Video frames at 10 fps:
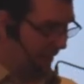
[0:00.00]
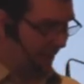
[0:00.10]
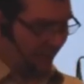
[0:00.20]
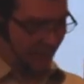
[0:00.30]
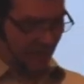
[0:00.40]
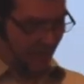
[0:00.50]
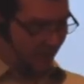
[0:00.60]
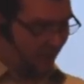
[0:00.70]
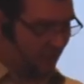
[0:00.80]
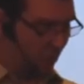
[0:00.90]
And they
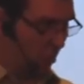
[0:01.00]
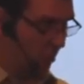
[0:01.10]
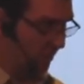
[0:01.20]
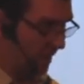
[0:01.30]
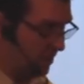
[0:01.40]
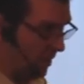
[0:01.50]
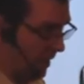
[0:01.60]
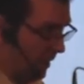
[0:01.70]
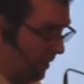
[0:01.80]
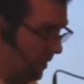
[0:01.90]
hand the scroll of
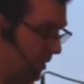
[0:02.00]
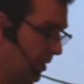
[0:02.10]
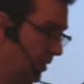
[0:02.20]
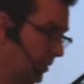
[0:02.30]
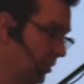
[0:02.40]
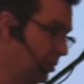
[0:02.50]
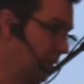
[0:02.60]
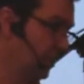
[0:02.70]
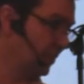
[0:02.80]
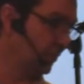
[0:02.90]
Isaiah to
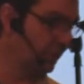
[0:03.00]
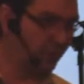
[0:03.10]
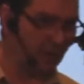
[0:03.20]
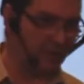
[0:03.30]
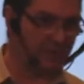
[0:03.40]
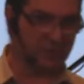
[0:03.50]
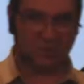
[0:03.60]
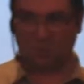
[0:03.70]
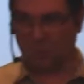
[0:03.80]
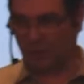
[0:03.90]
Jesus, and this
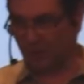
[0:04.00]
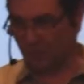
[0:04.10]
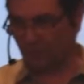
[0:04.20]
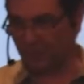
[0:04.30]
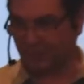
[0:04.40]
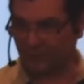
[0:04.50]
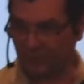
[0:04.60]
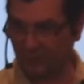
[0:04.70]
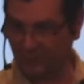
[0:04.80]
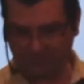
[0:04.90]
is what he
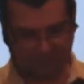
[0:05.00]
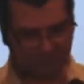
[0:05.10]
reads.